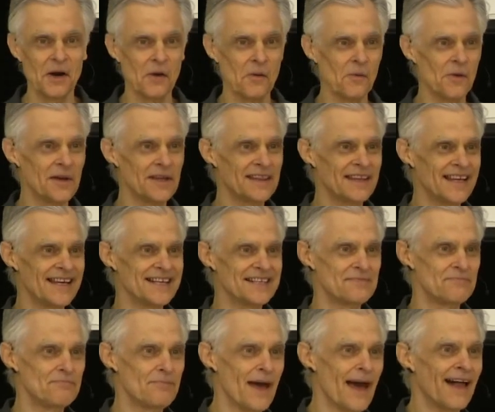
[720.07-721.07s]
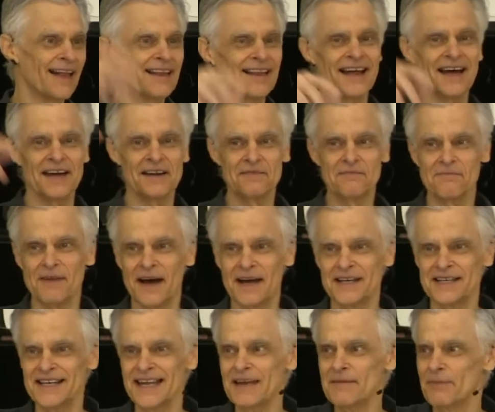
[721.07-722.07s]
with these Bel and,
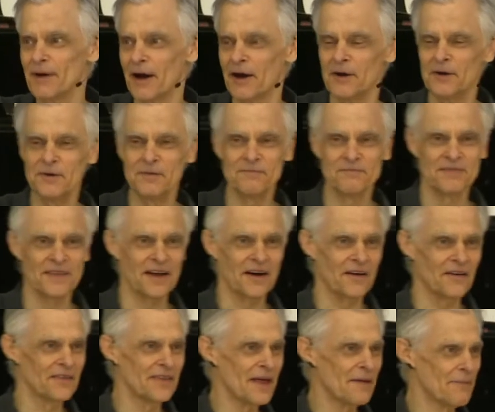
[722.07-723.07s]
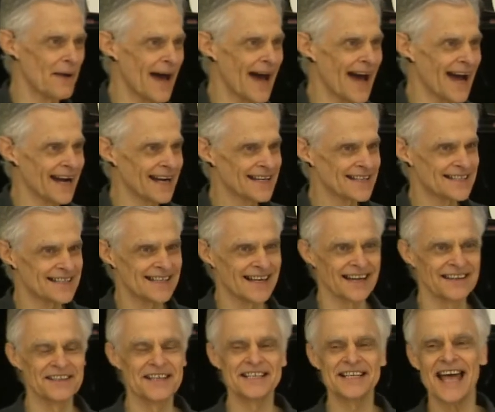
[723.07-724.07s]
and Nebo on their backs,
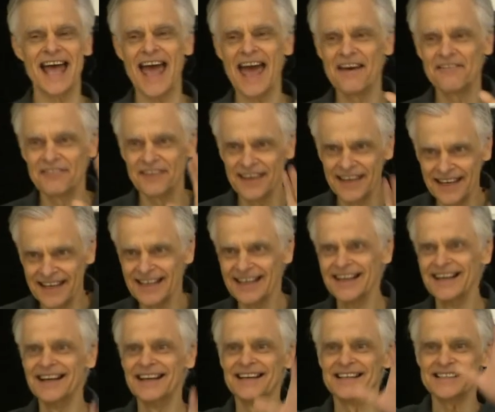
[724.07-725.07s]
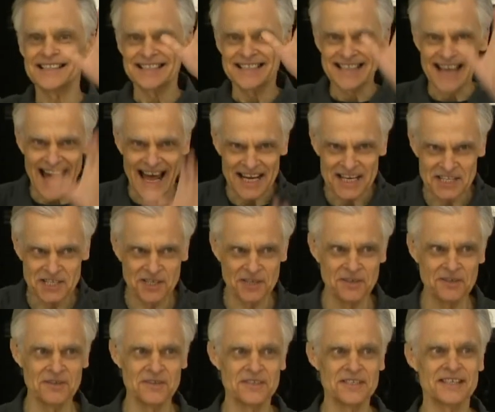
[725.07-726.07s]
and these heavy
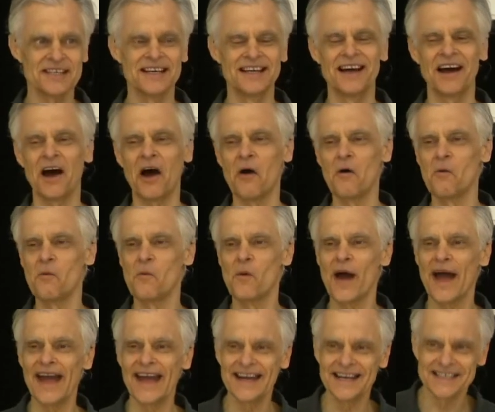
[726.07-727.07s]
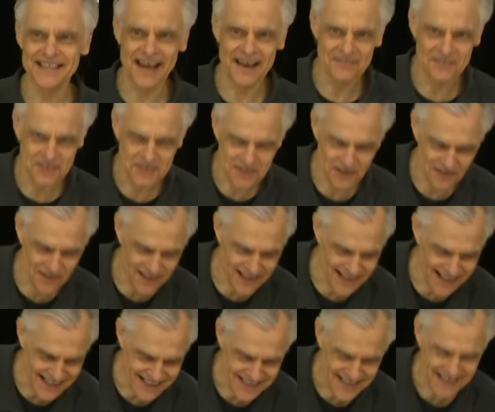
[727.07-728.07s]
statues are weighing down the donkeys.